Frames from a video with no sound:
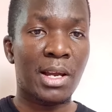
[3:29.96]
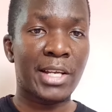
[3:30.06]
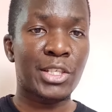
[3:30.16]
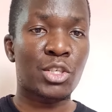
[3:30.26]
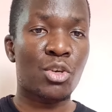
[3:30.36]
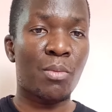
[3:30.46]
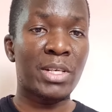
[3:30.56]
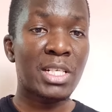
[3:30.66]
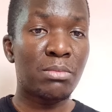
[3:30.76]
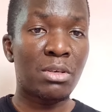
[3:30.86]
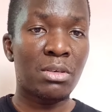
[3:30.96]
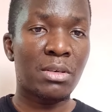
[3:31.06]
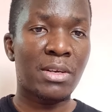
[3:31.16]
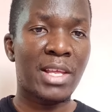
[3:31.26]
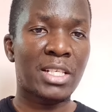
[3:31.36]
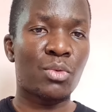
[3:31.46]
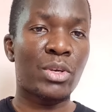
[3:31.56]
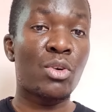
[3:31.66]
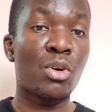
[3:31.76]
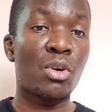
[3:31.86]
it's recommendable that
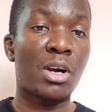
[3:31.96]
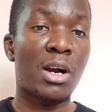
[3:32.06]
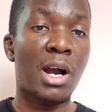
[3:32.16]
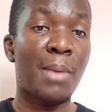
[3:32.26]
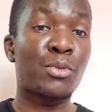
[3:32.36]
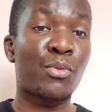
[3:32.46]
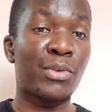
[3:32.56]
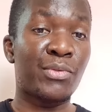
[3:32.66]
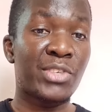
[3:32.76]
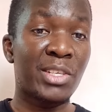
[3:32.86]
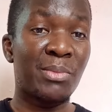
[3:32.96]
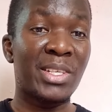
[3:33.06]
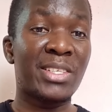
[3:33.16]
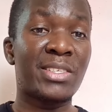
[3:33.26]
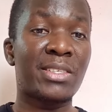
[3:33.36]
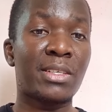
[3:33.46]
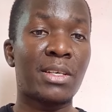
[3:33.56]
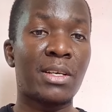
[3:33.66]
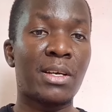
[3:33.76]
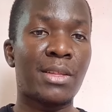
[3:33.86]
we go up to 15 minutes.
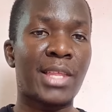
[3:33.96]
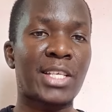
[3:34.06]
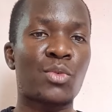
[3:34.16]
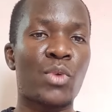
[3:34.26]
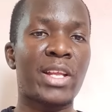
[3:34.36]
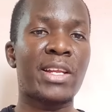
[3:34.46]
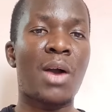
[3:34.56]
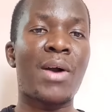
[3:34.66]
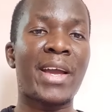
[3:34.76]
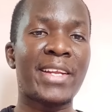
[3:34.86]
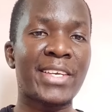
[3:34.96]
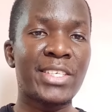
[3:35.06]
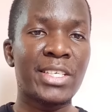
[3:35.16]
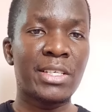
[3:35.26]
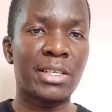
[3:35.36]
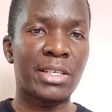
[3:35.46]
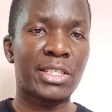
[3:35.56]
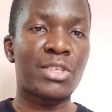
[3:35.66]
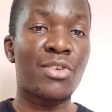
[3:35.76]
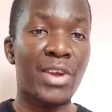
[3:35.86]
That's when our energy
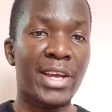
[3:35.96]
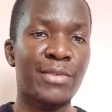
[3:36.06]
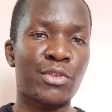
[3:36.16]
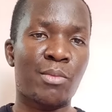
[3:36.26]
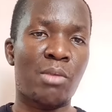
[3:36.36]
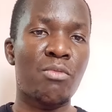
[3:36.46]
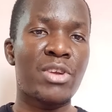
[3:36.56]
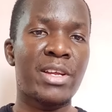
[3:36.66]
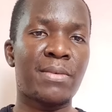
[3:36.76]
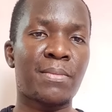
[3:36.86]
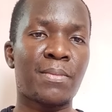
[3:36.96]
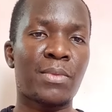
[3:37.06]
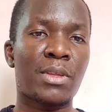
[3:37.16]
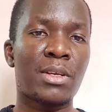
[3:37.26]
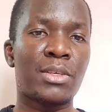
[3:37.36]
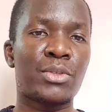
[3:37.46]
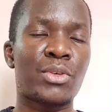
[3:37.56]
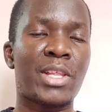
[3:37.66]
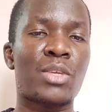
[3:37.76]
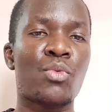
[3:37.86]
is drained from our body,
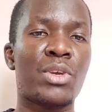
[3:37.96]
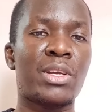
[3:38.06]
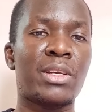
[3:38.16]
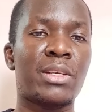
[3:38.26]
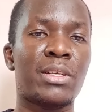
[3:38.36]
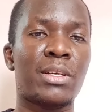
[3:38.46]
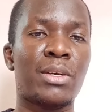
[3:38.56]
so that we